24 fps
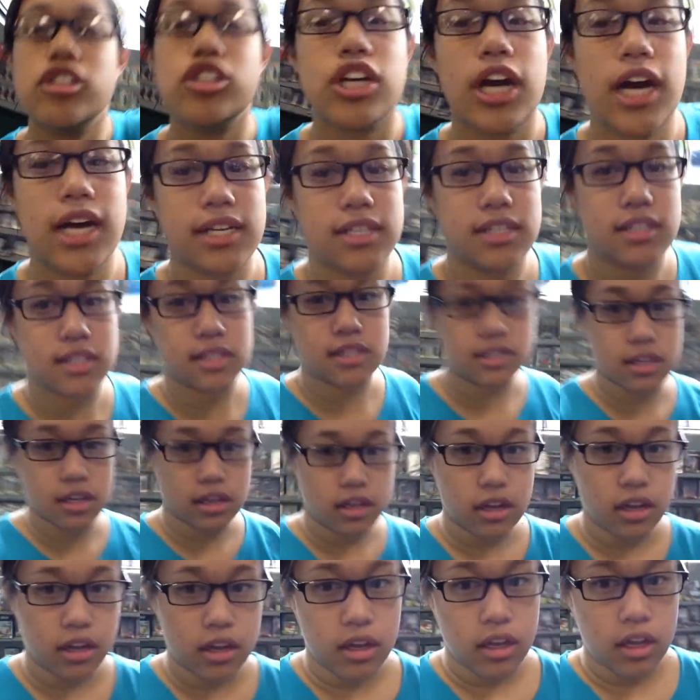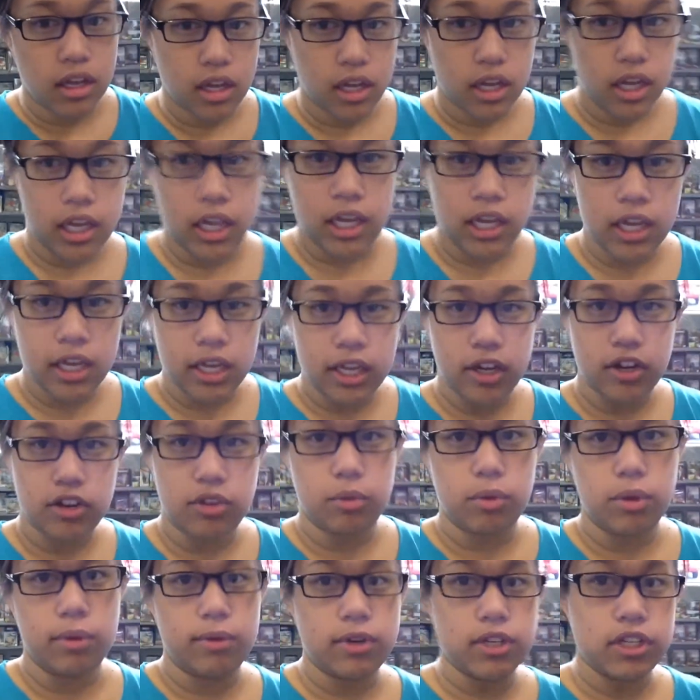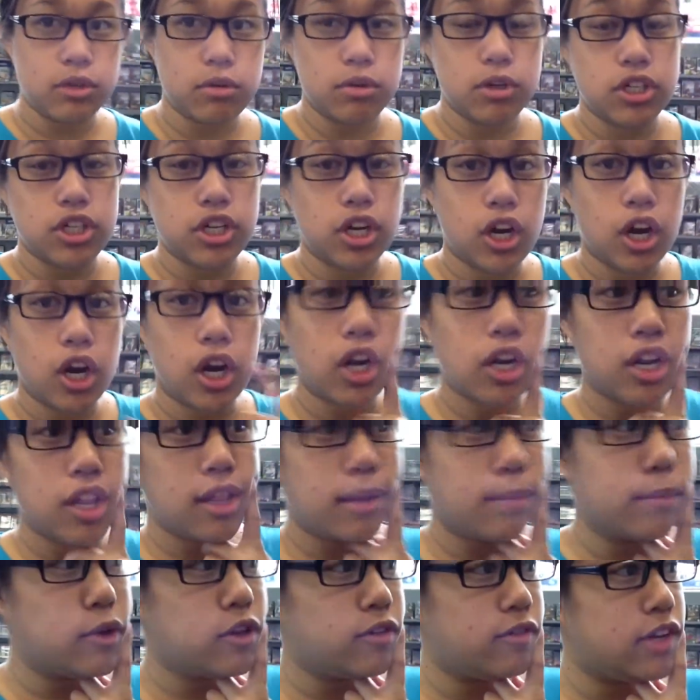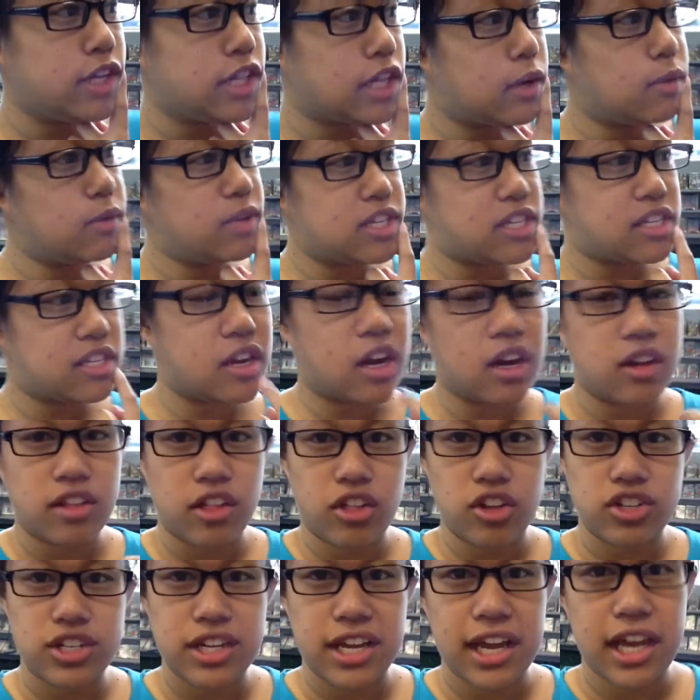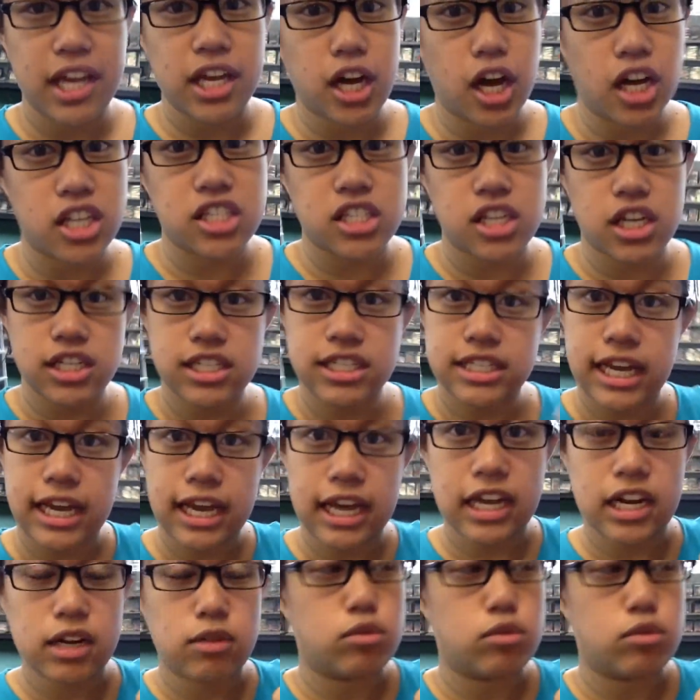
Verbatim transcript: jazz. And we went to return the movie that we saw the other day, God's Not Dead.